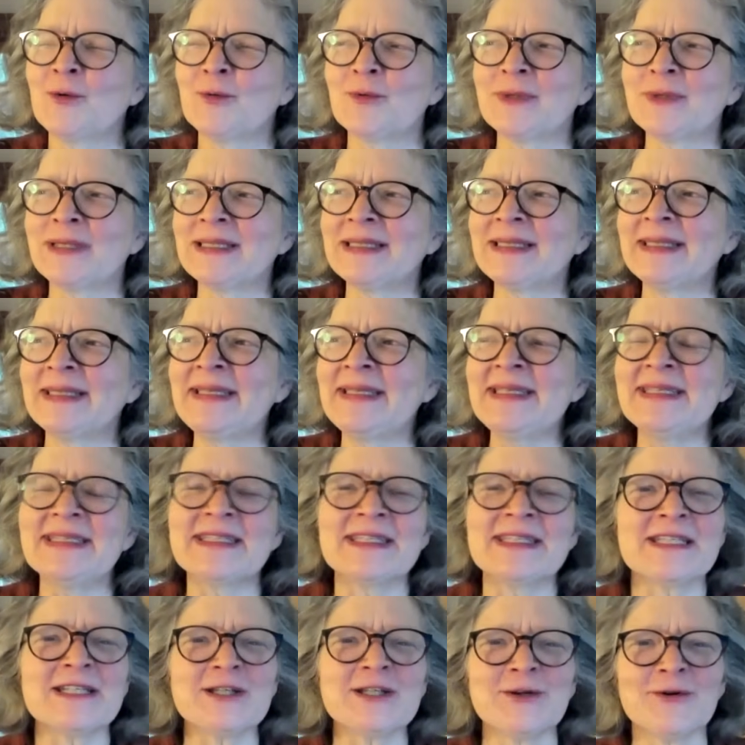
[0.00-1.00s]

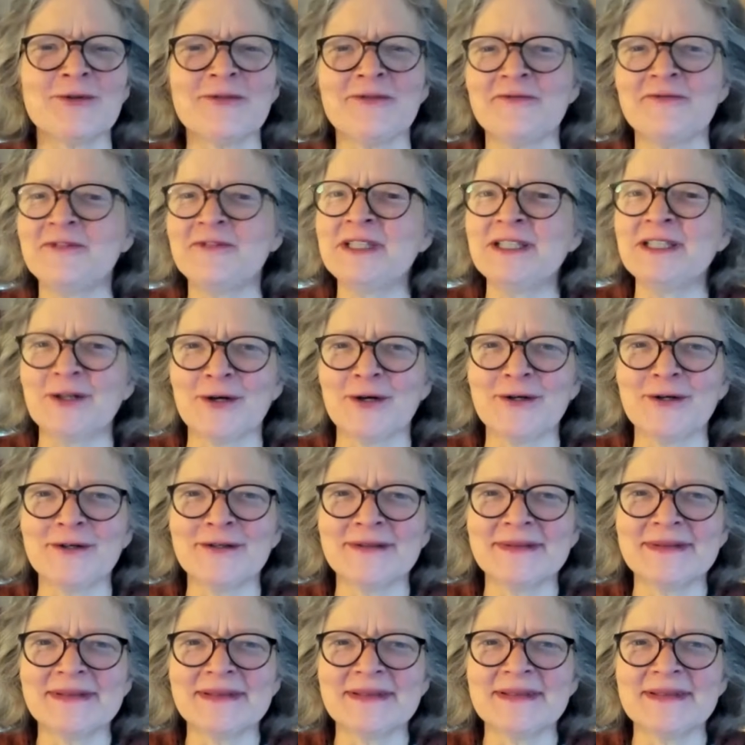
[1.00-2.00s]
release your
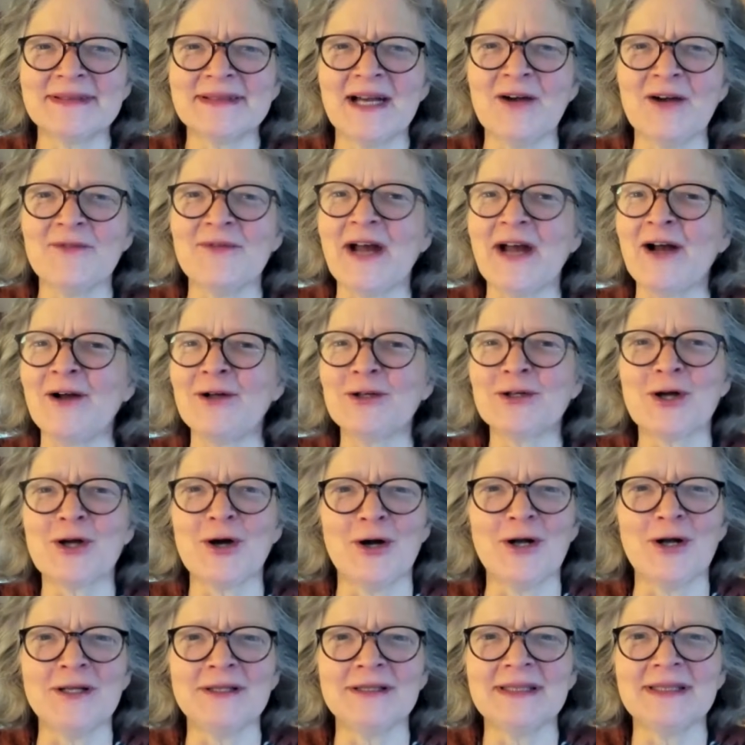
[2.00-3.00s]
fear of
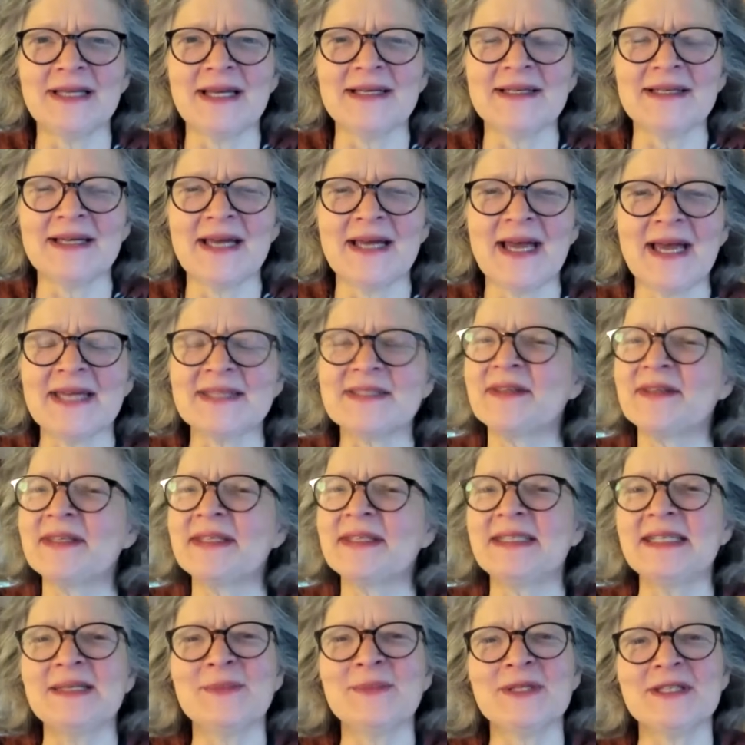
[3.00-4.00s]
Algol as the
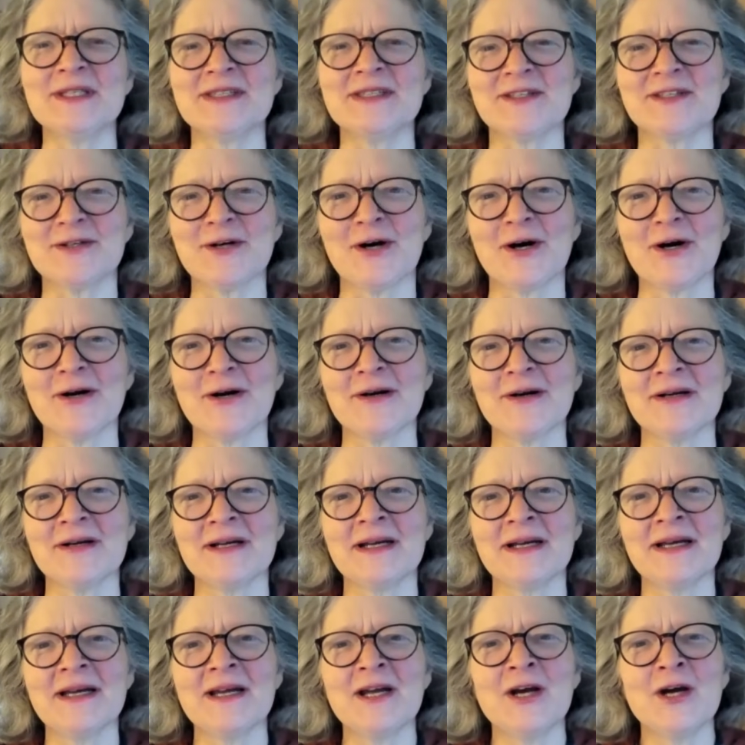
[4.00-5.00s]
demon star.
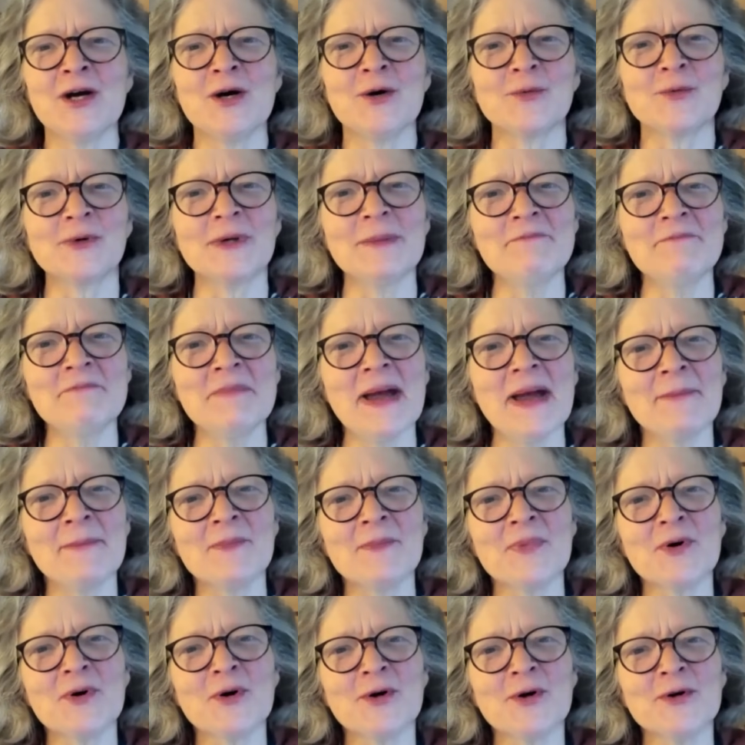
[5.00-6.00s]

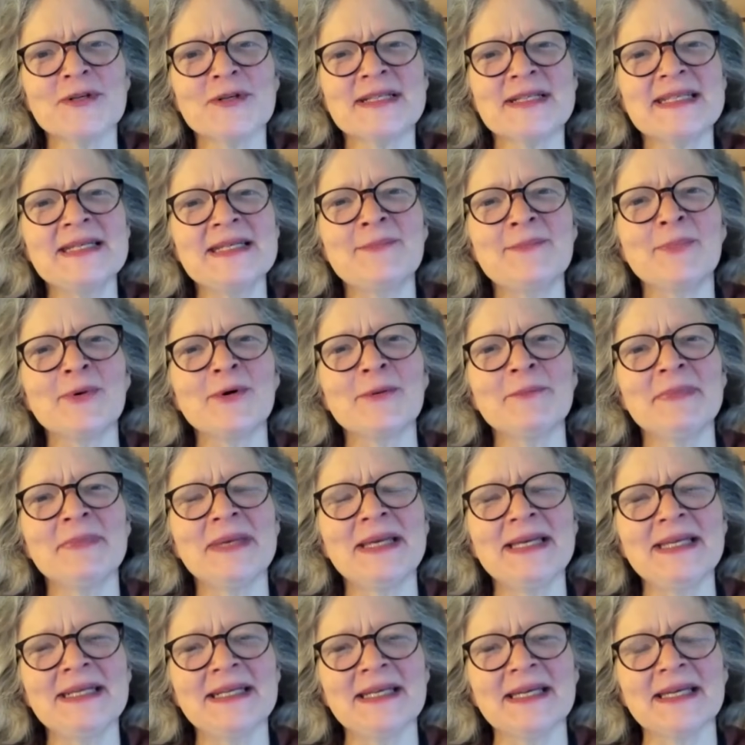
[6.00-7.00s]
Remember her deeper
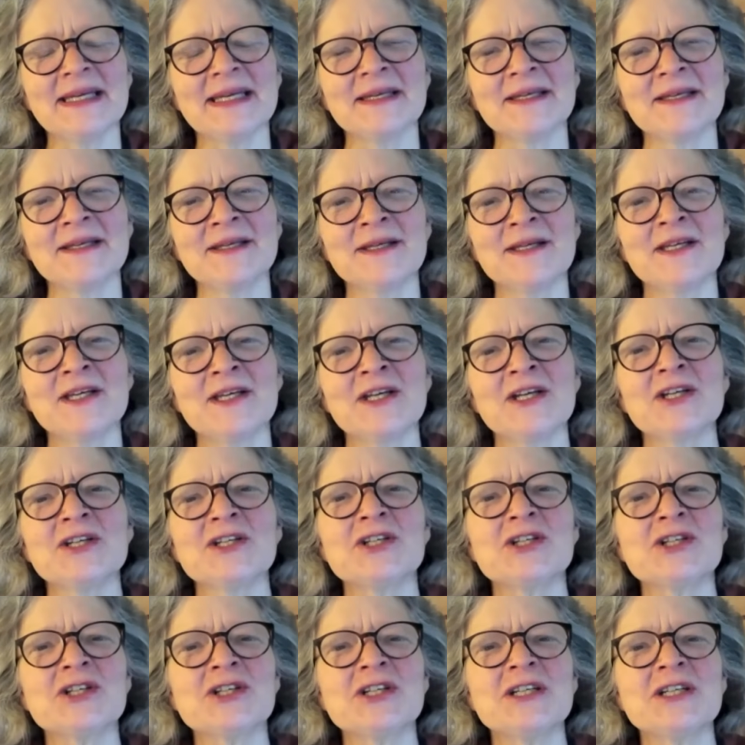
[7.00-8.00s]
meaning.
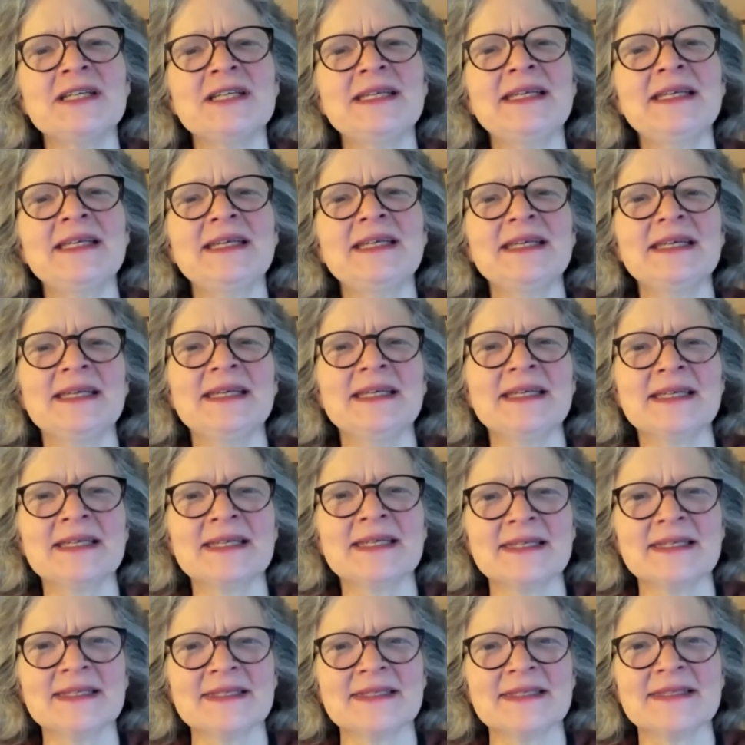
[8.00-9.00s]
She
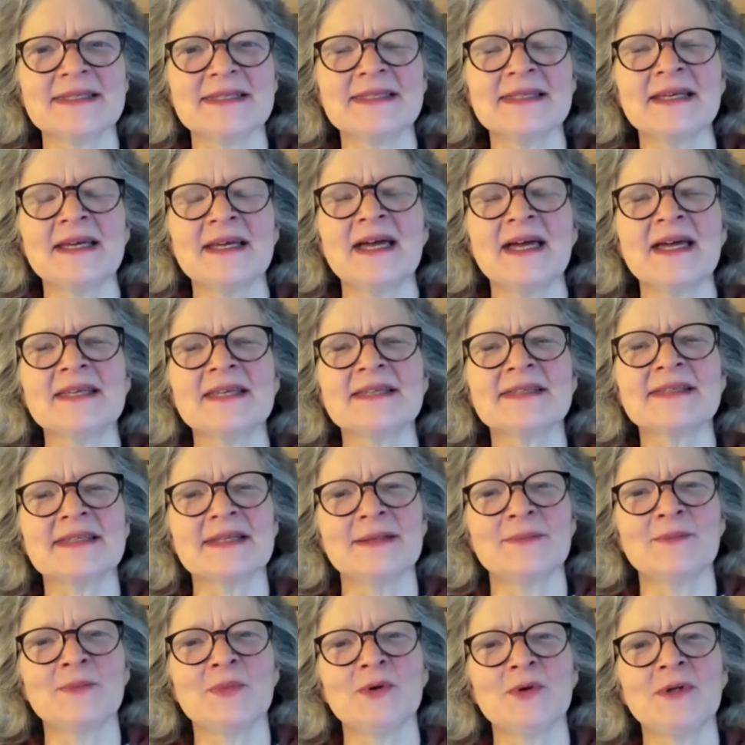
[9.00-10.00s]
is a
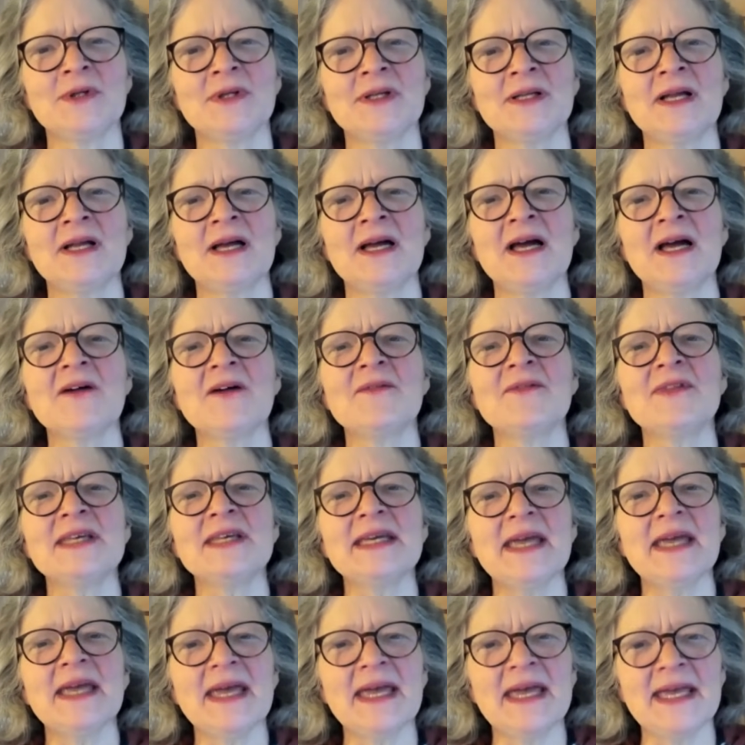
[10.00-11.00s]
symbol of
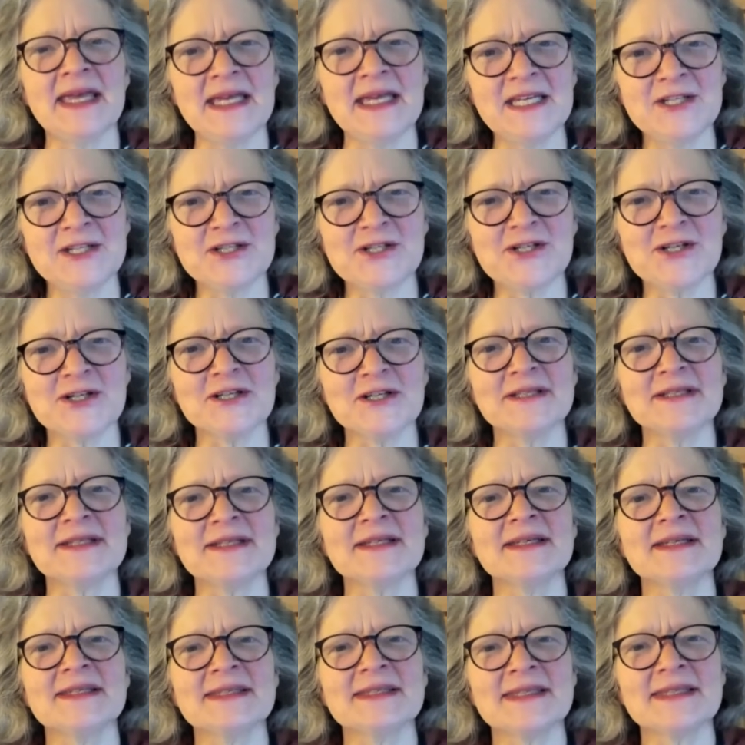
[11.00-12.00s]
the ancient
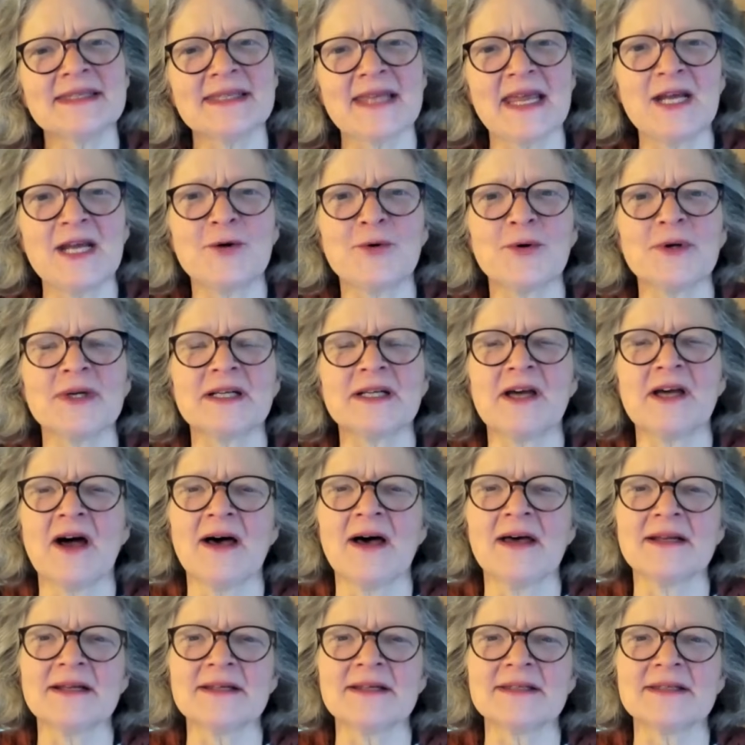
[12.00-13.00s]
sacred
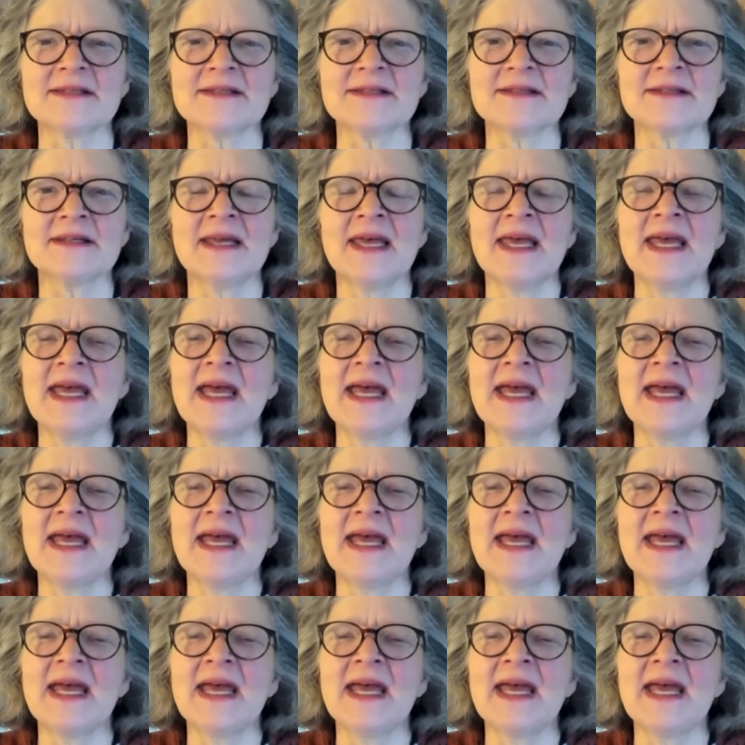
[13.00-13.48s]
goddess